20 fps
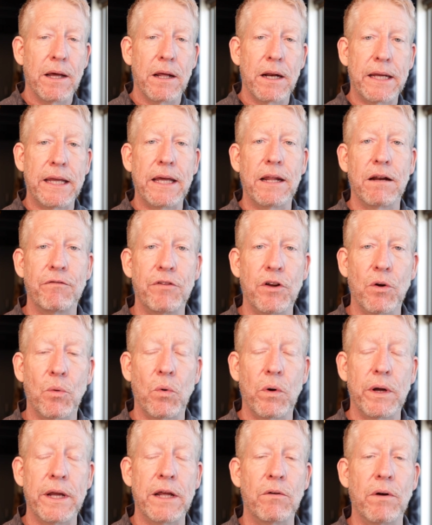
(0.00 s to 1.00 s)
Again, if
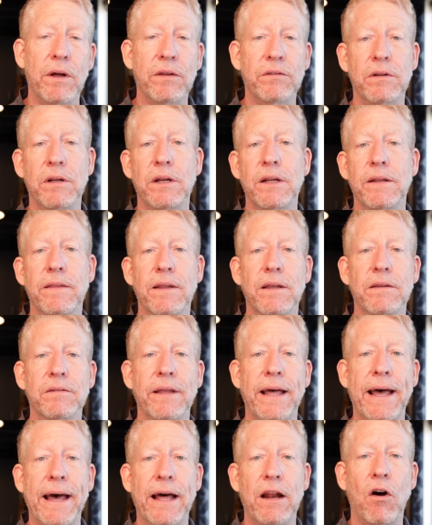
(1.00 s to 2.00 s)
you're interested in this
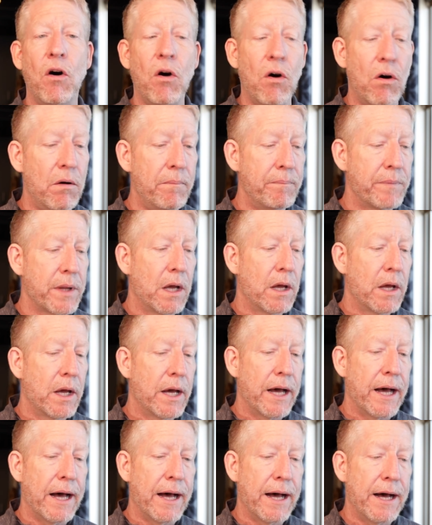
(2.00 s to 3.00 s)
at all,
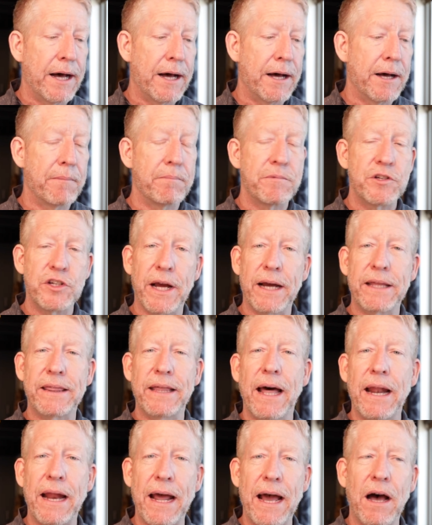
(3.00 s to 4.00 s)
check
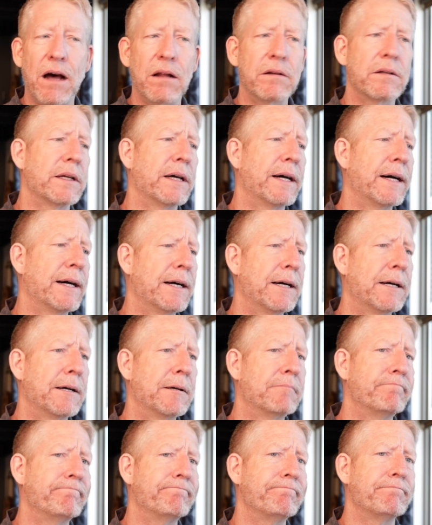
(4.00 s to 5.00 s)
that out.
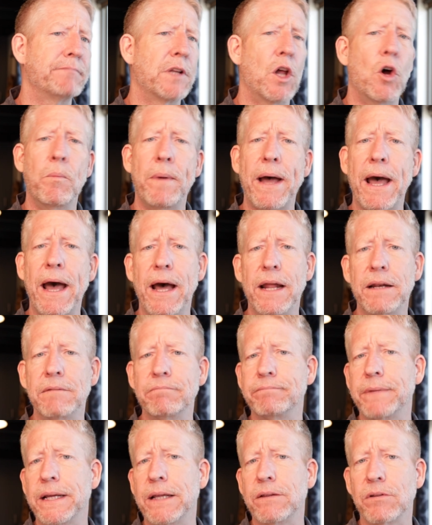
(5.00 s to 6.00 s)

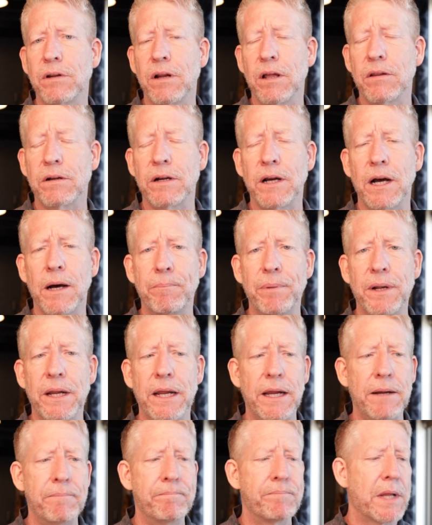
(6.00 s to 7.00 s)
Nomad is another
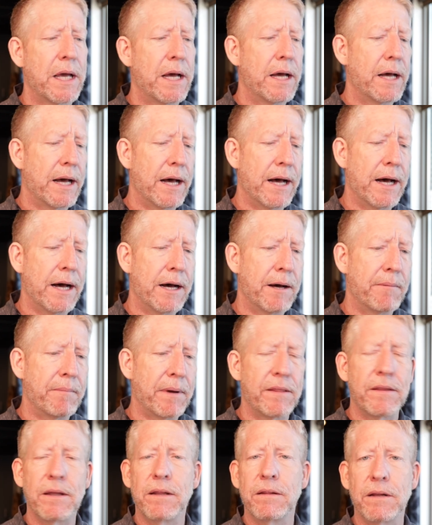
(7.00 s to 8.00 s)
company.
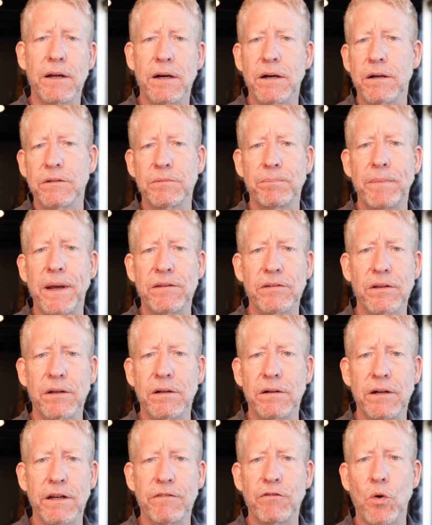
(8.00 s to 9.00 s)
And then there's
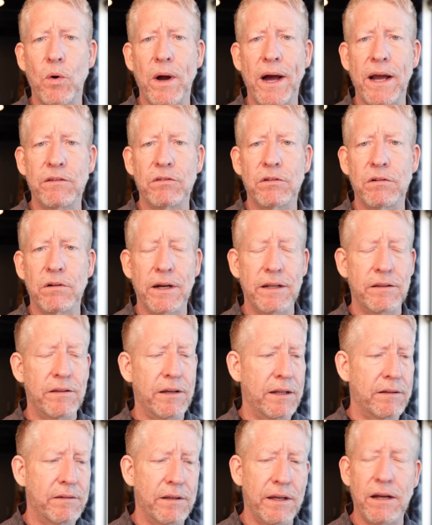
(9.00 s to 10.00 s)
basically Verizon or
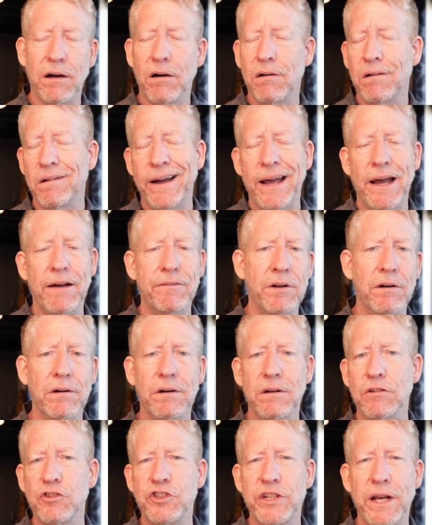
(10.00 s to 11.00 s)
AT&T all have their
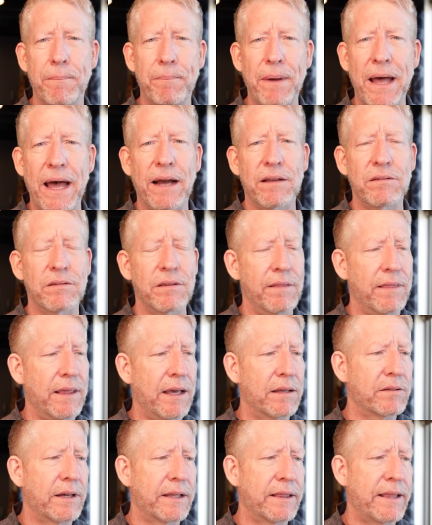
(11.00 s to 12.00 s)
little jet packs and
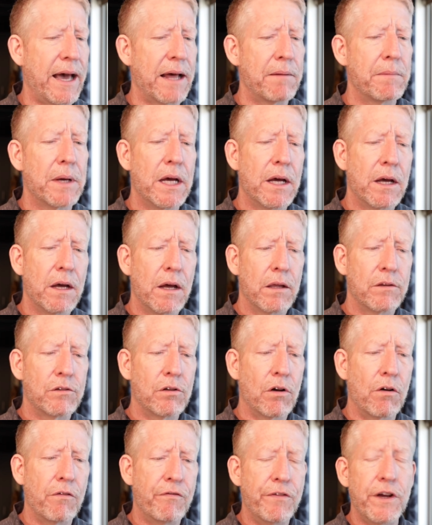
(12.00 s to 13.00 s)
things like that.
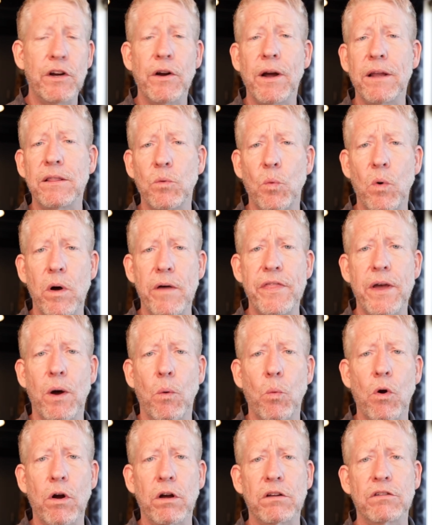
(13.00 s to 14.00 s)
So figure out the one that
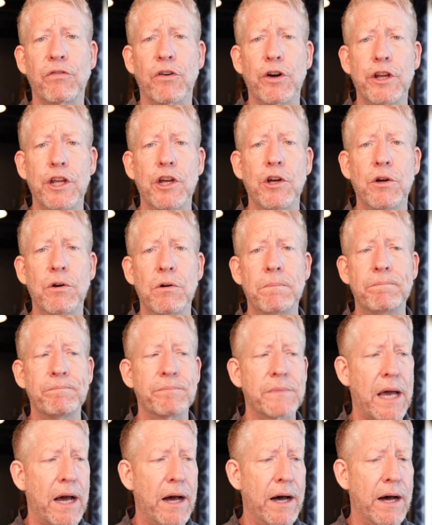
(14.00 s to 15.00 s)
works for you.
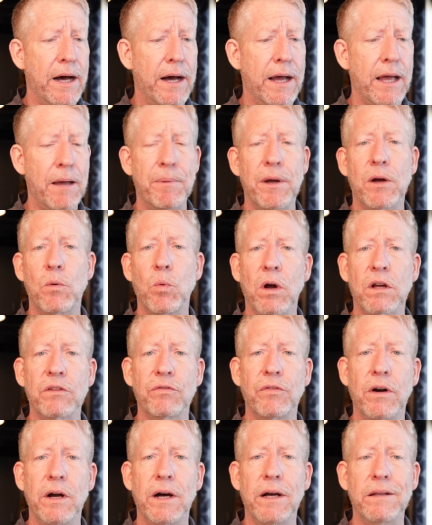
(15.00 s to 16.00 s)
Epic works
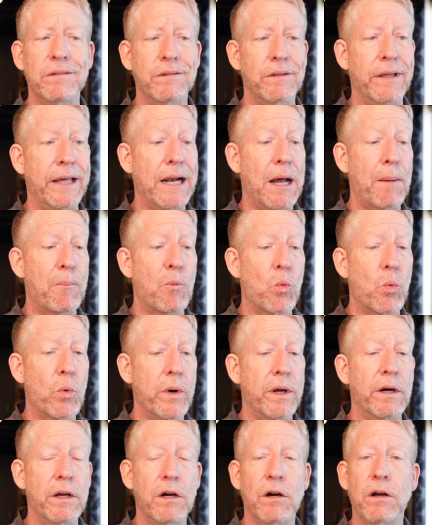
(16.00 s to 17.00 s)
for us, and I'm
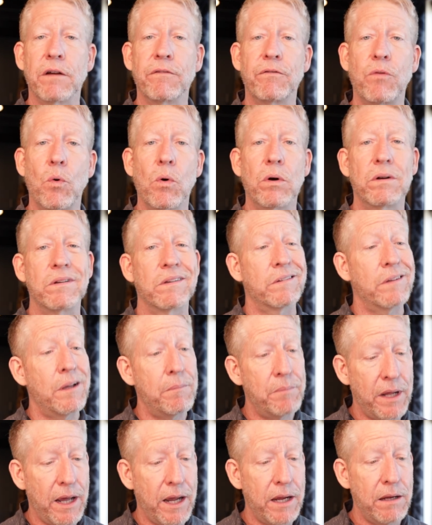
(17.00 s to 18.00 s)
really looking forward to
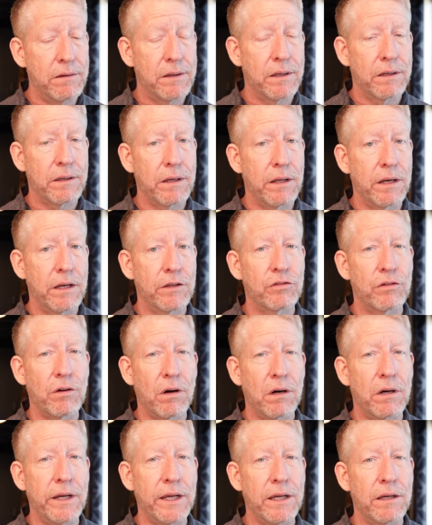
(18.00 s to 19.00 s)
someday getting
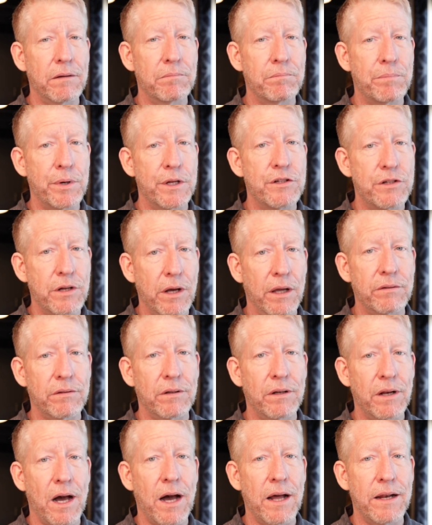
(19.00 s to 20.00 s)
Starlink, but
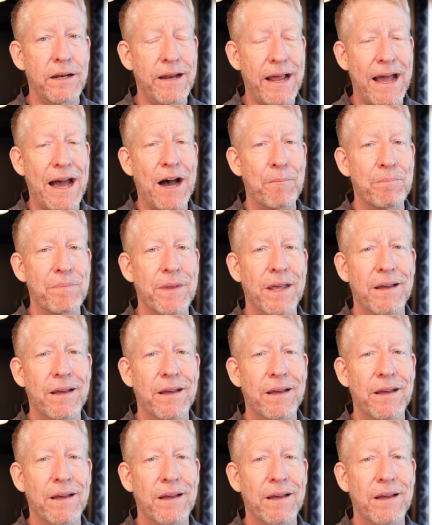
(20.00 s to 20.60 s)
just not now.